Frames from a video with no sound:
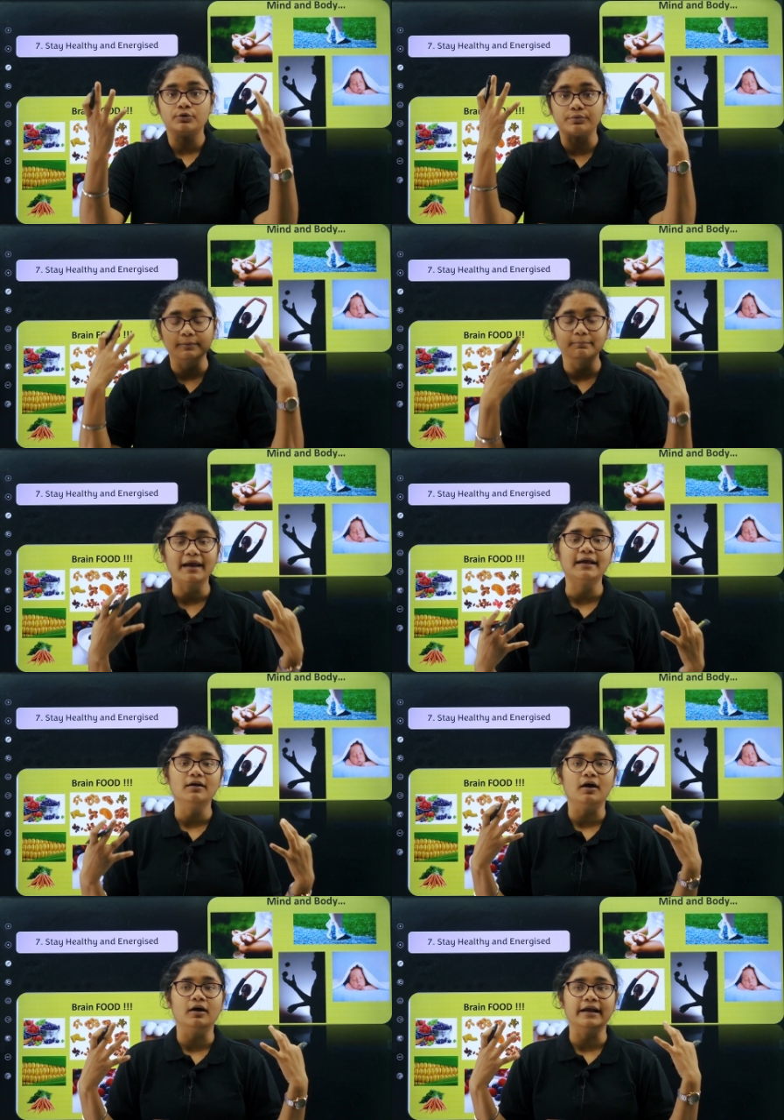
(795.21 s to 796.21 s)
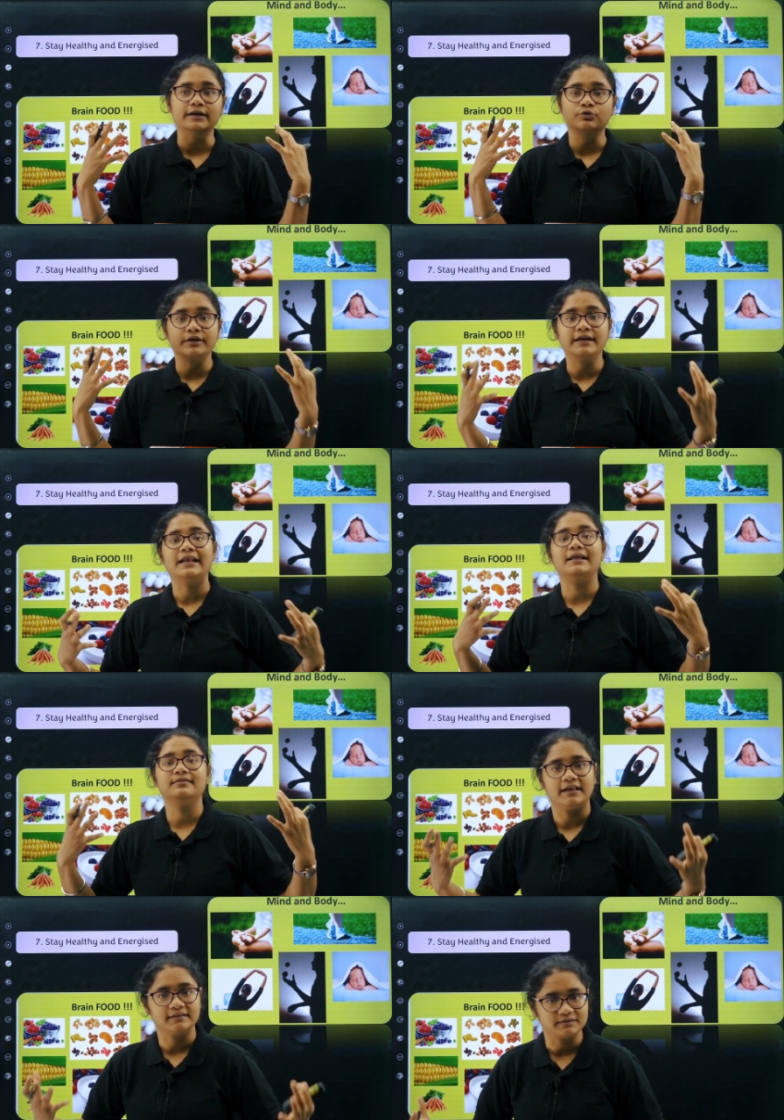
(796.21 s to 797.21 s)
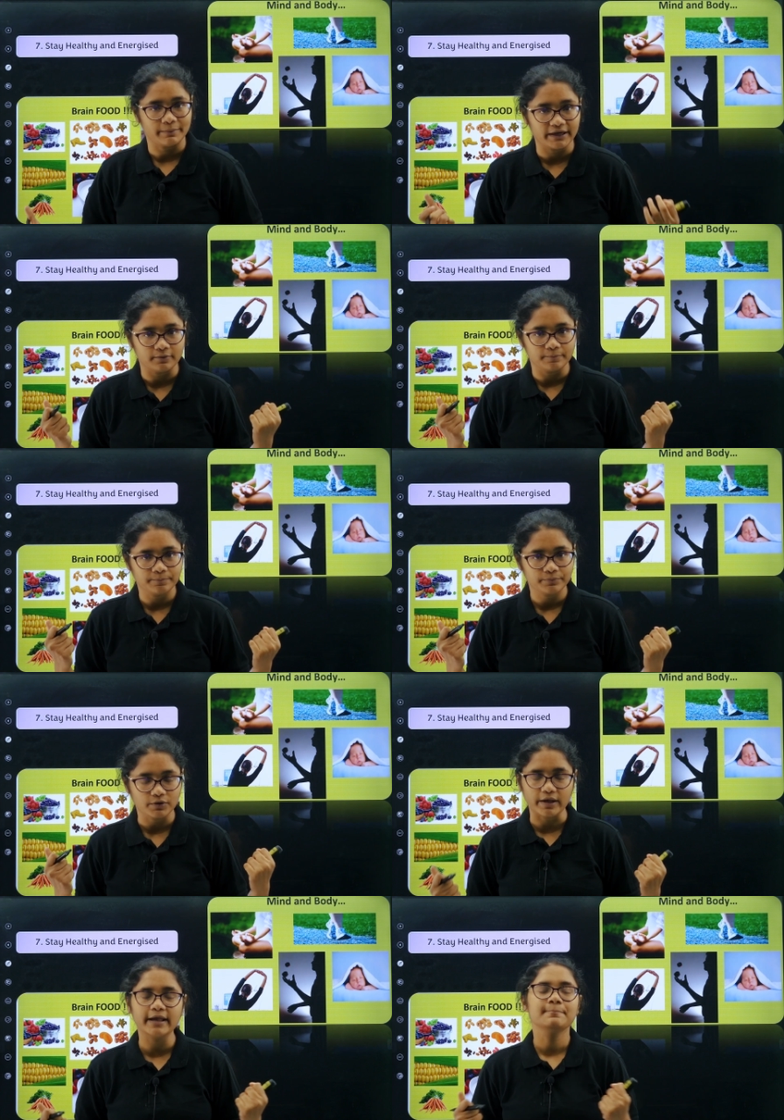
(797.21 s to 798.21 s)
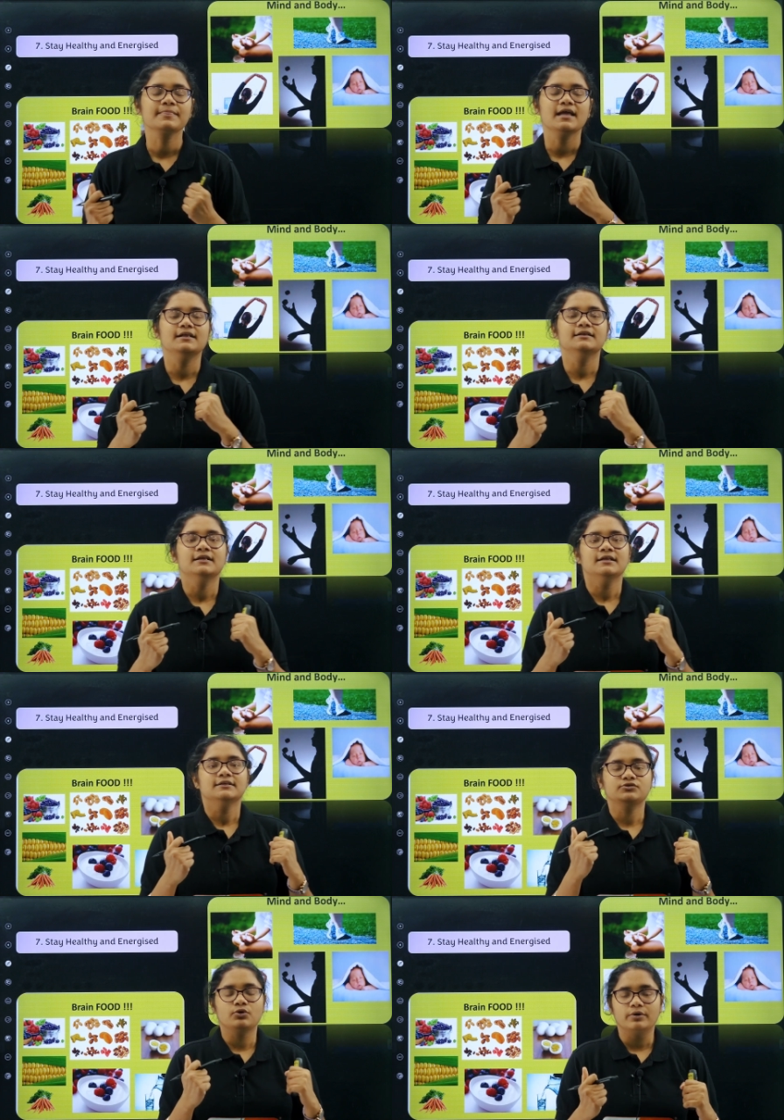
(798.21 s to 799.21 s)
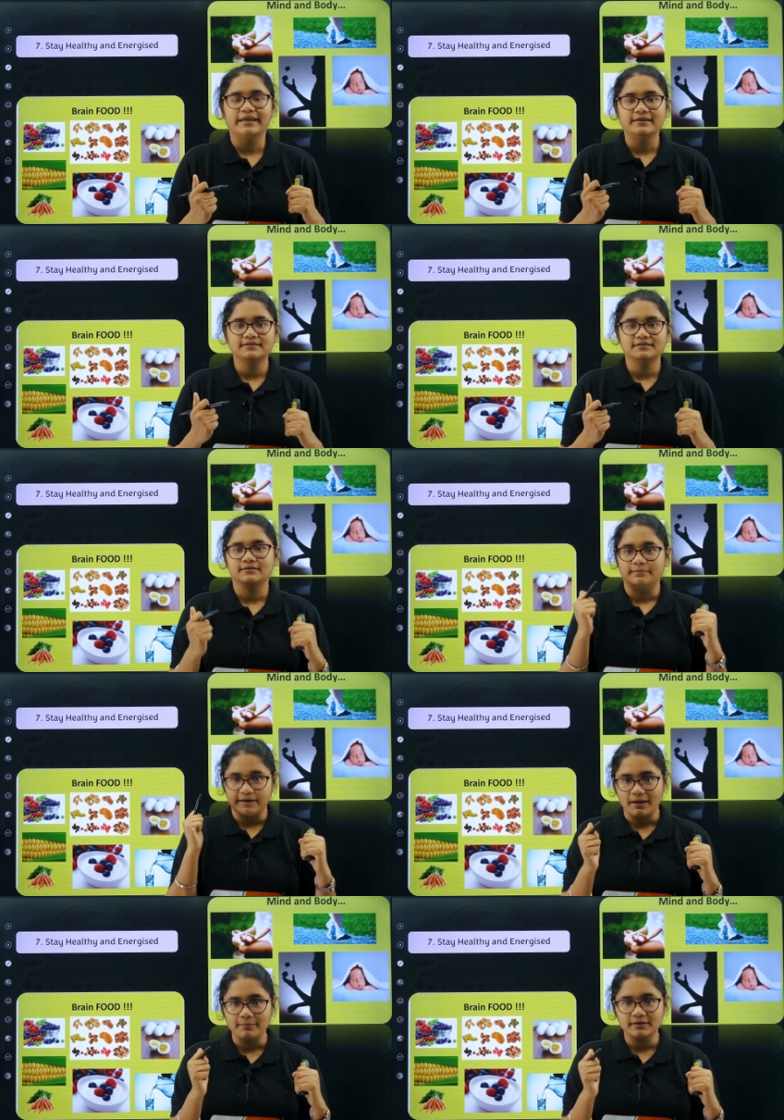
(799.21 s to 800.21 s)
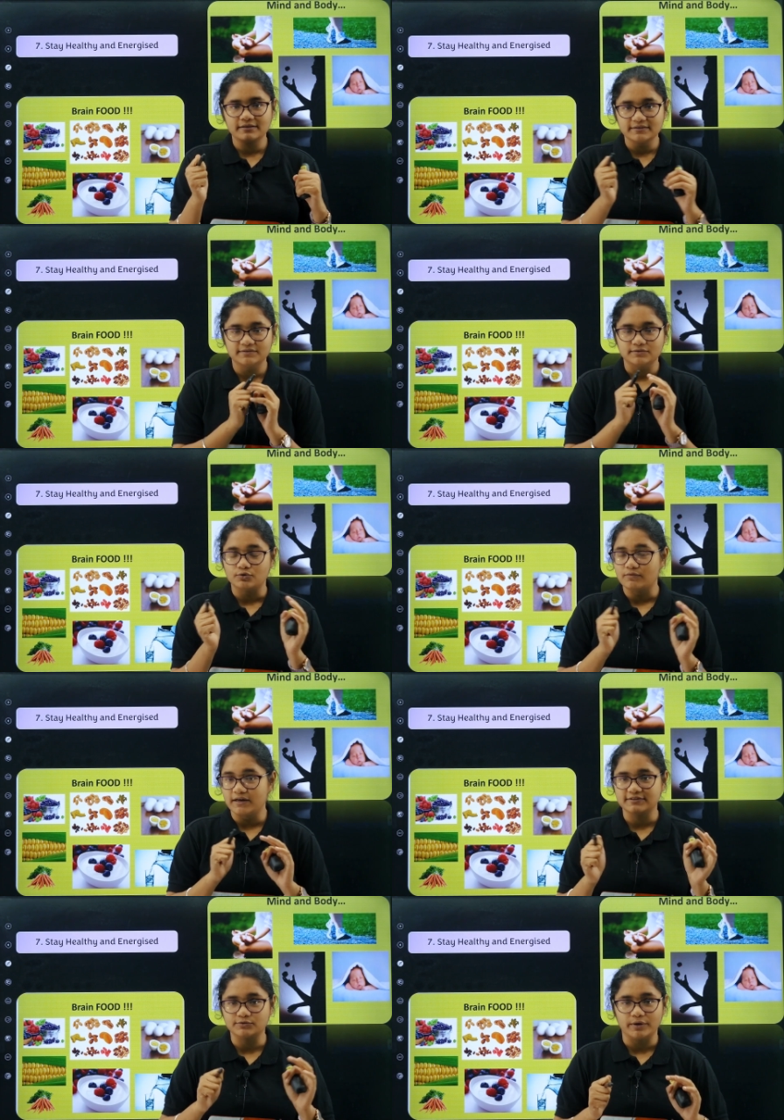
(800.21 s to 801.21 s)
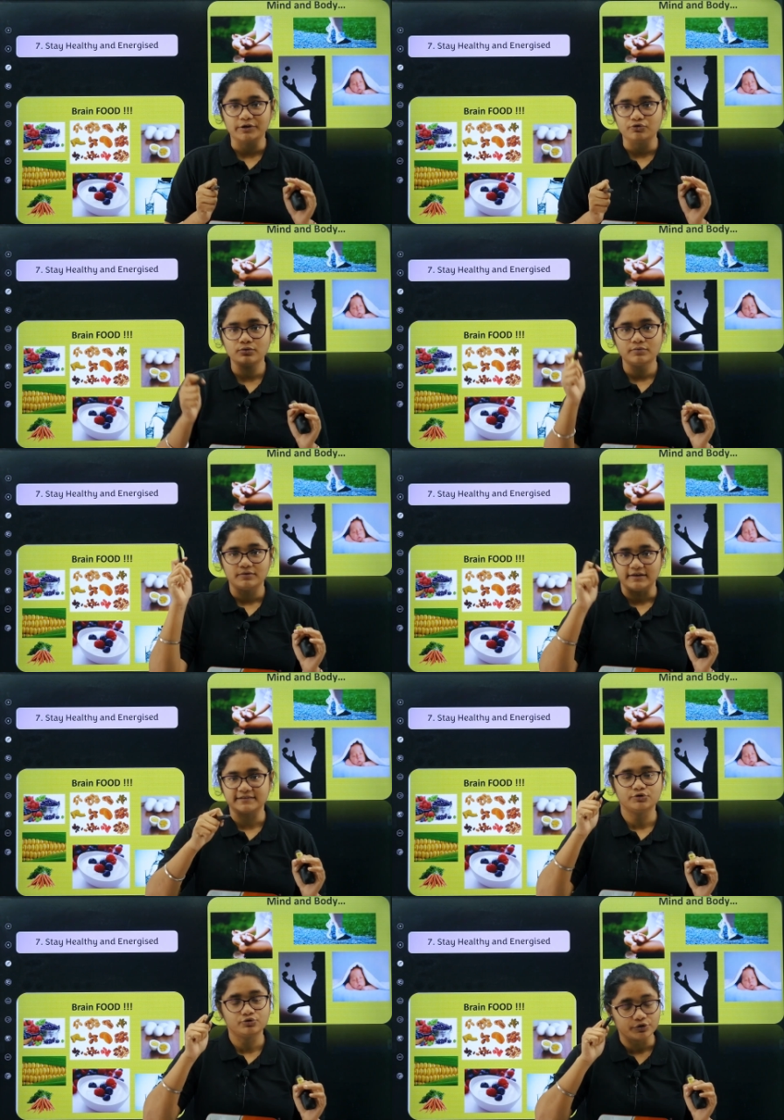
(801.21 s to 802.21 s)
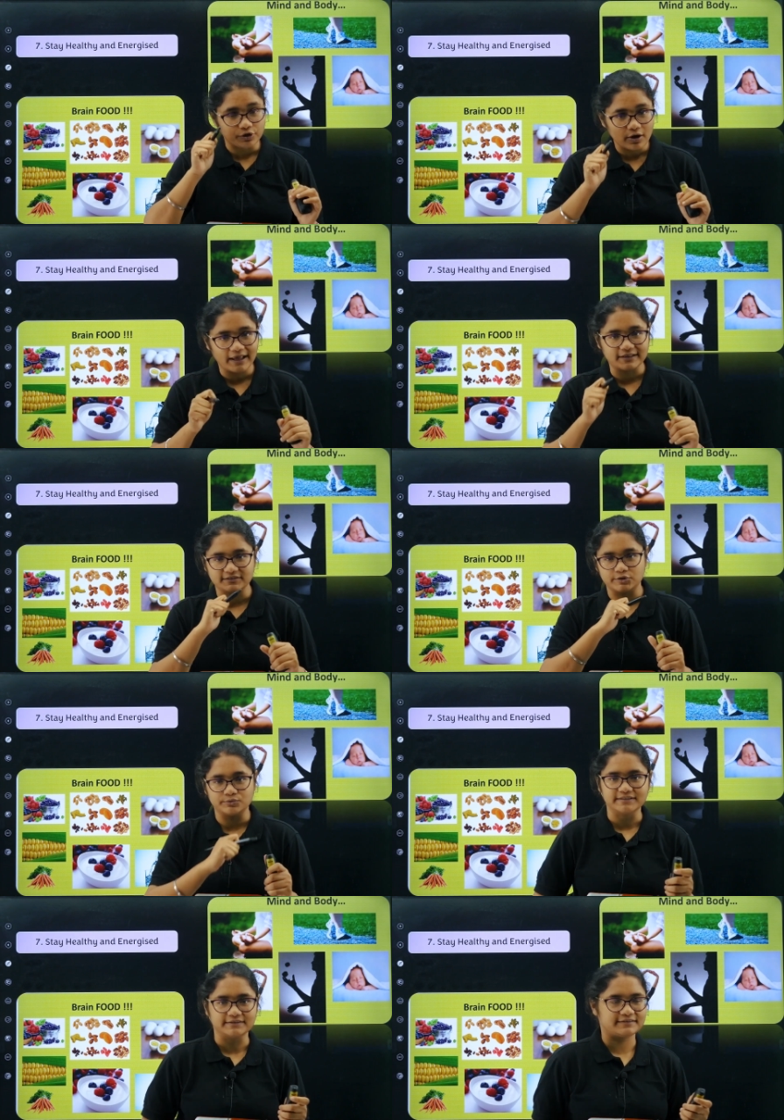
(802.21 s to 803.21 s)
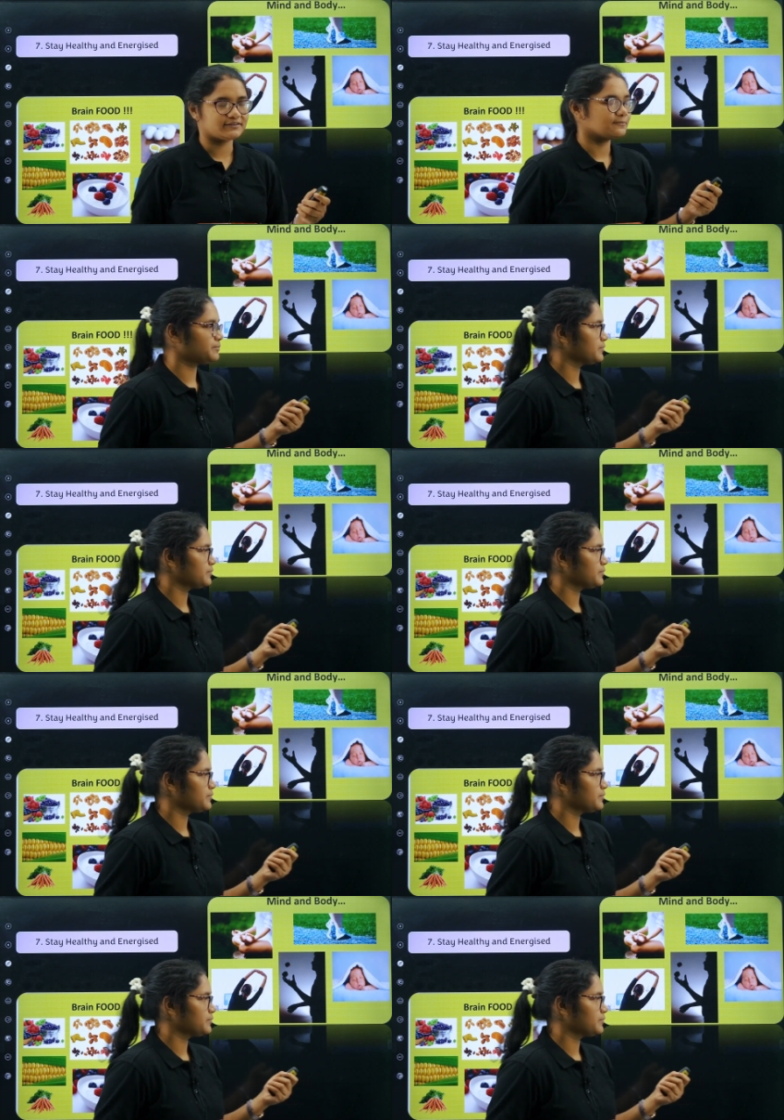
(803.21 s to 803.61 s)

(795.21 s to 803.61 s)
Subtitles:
to remain, to retain things better. Okay, so yes, remember this, no one is going to listen to your excuses.